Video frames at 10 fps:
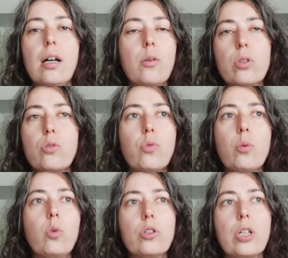I was
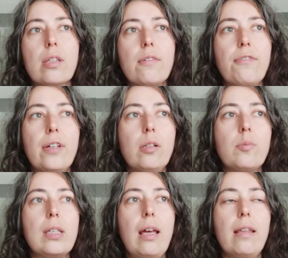rewatching the
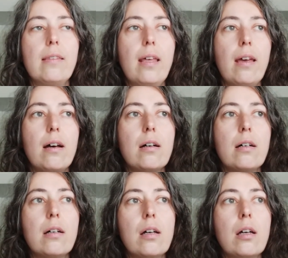films and they are